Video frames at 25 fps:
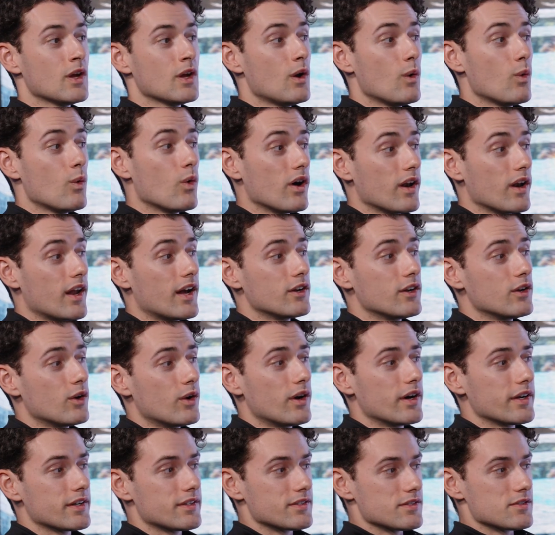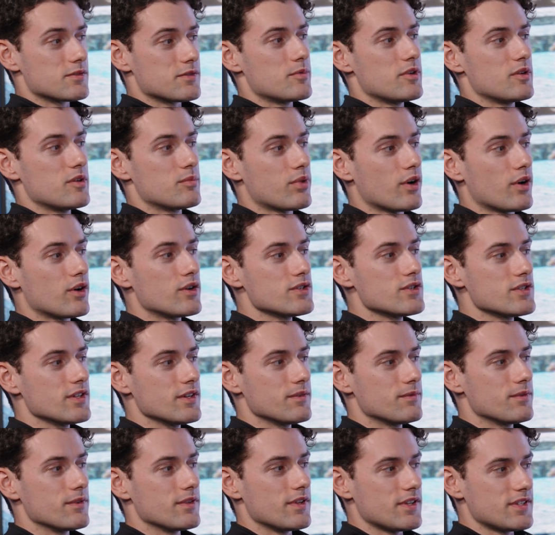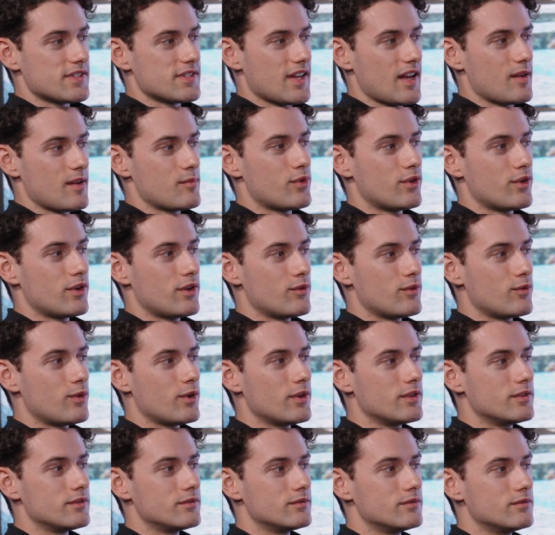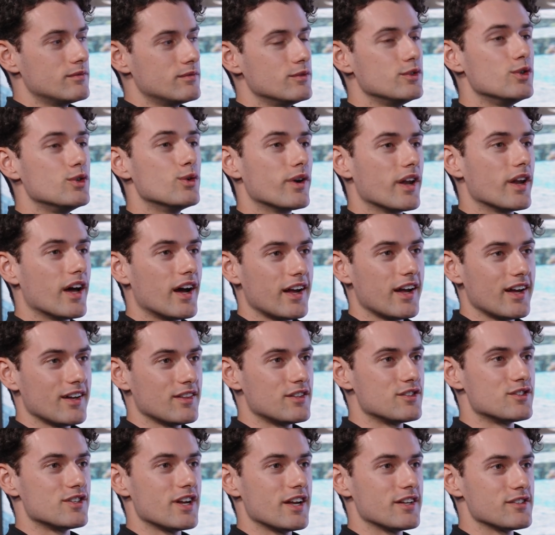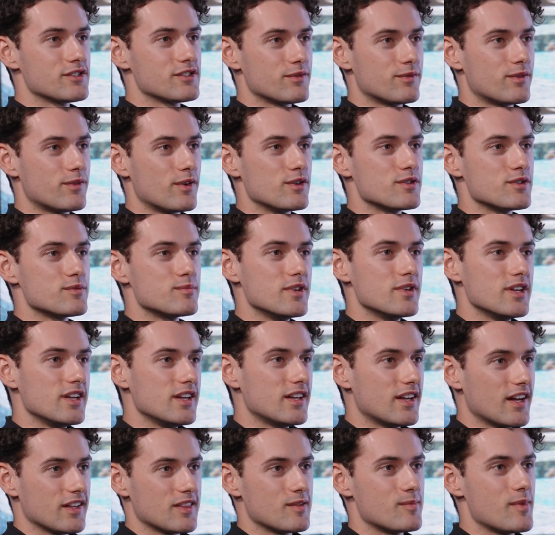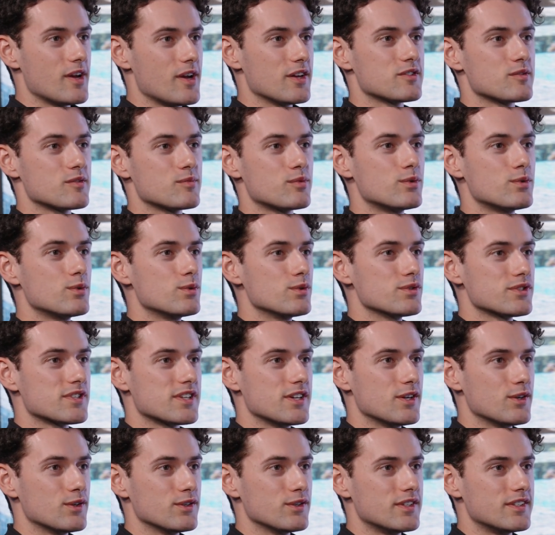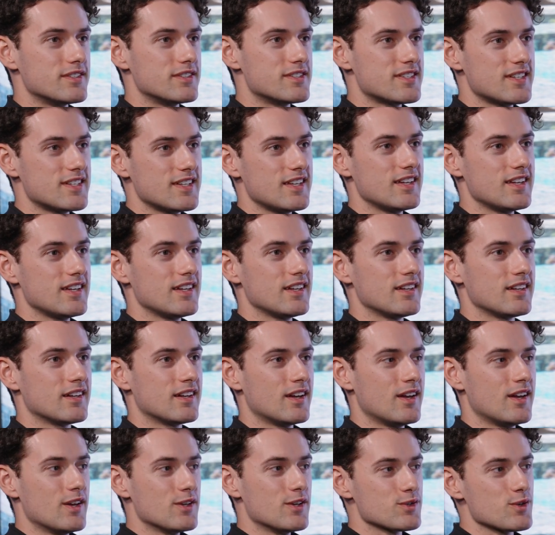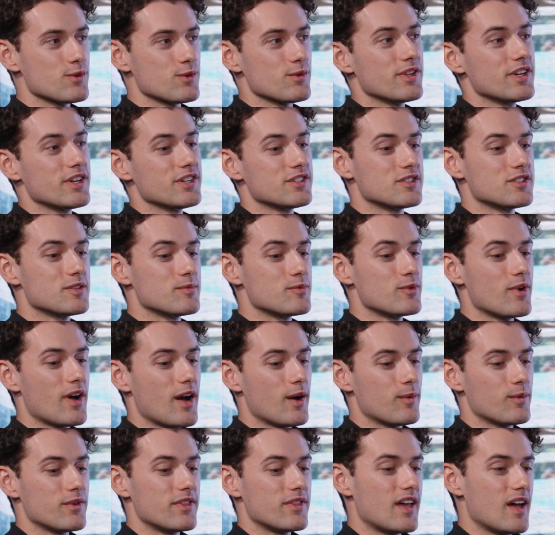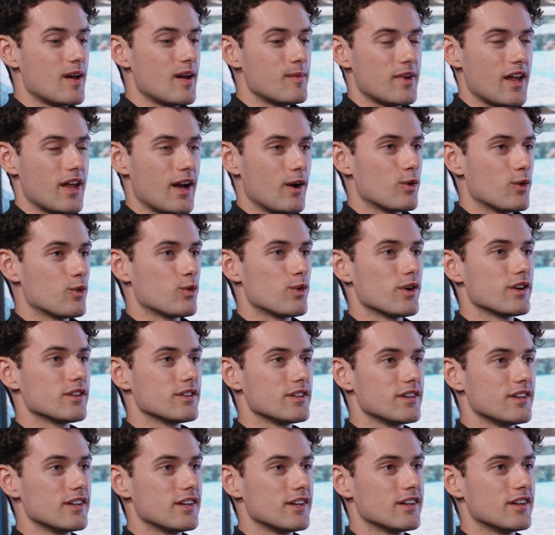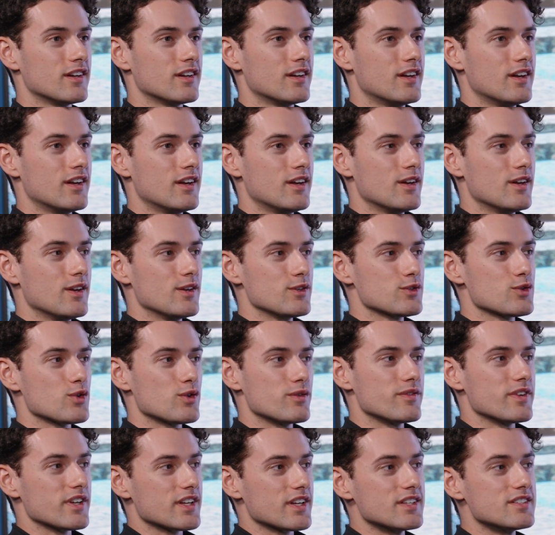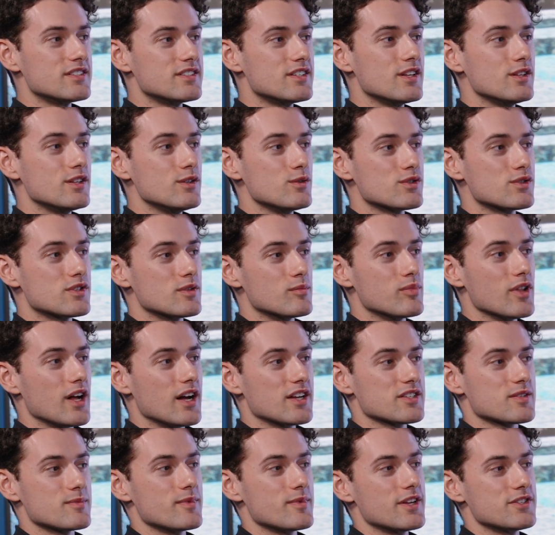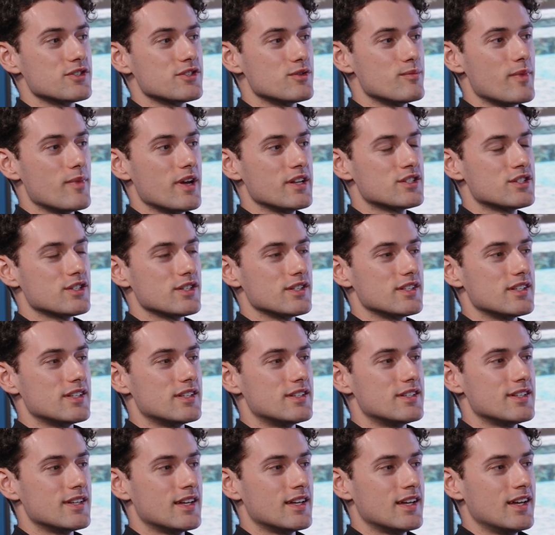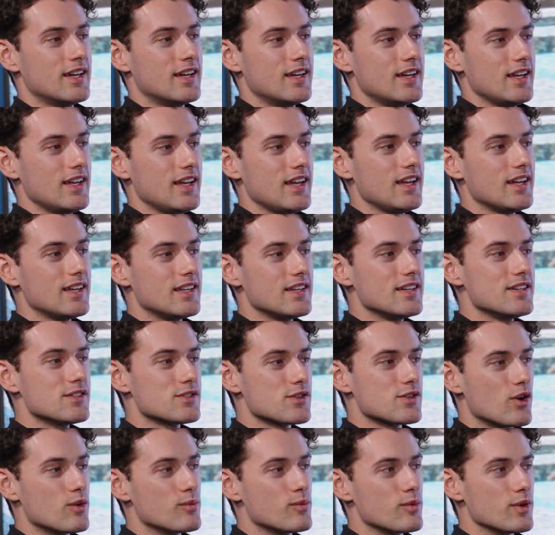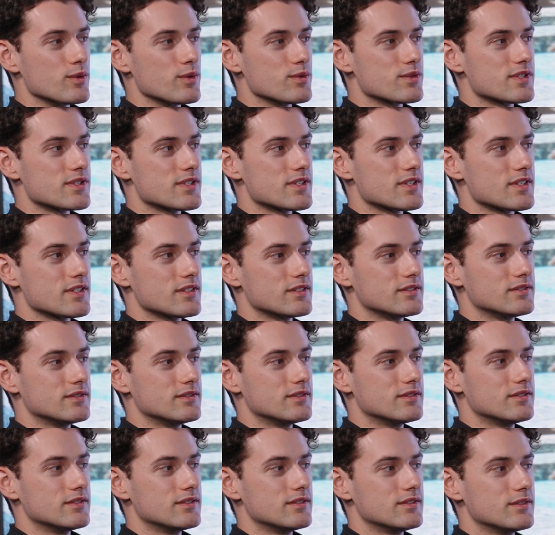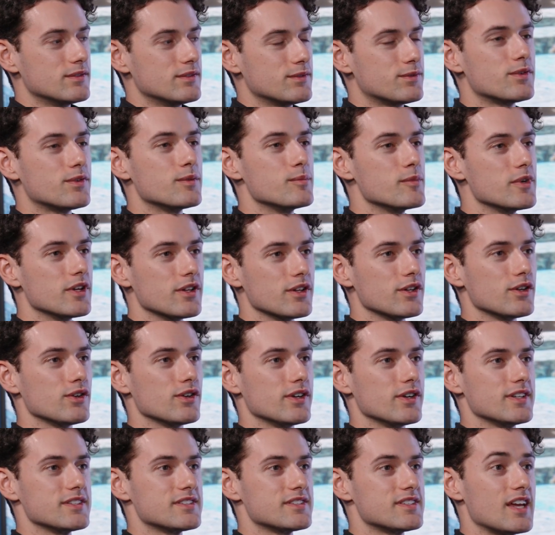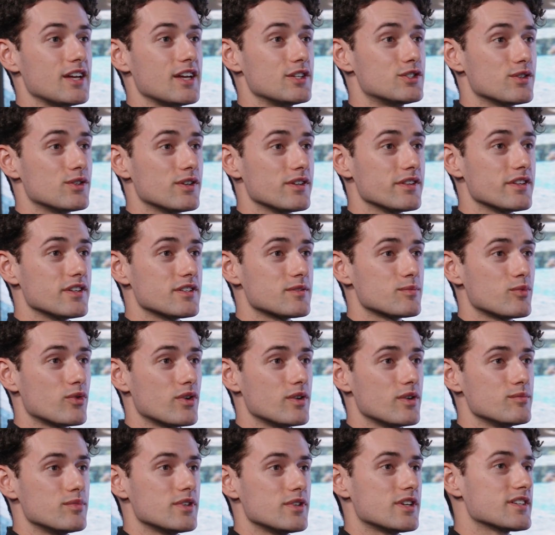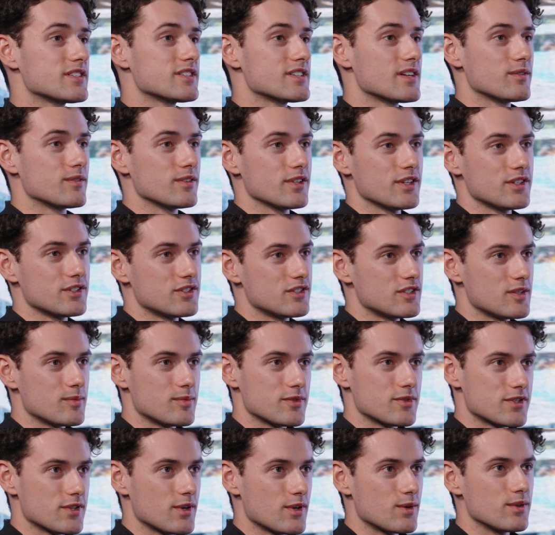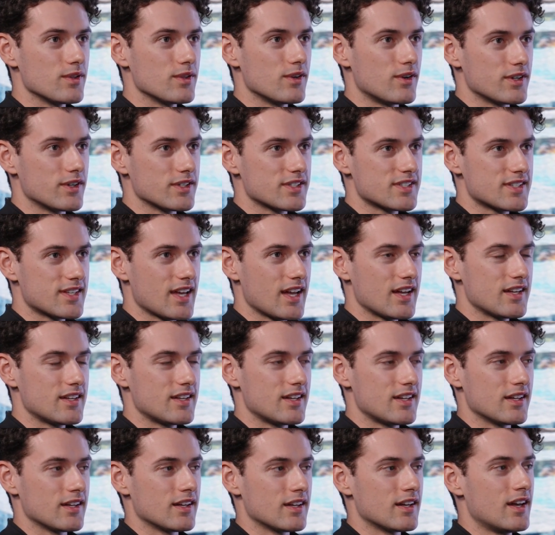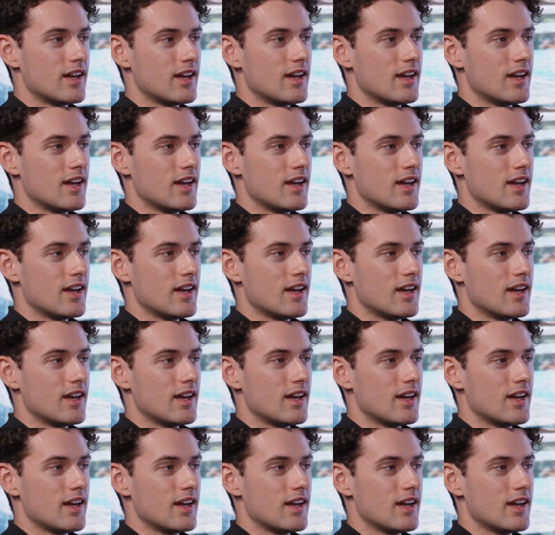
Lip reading: Well, and I know I can speak personally from the standpoint of when you and I had the chance to first meet at the Master Pools Guild and seeing sort of relationship you have with them and how quickly sort of it continues to blossom. As you mentioned, it is almost familial in its nature at this point because that relationship is so long-standing,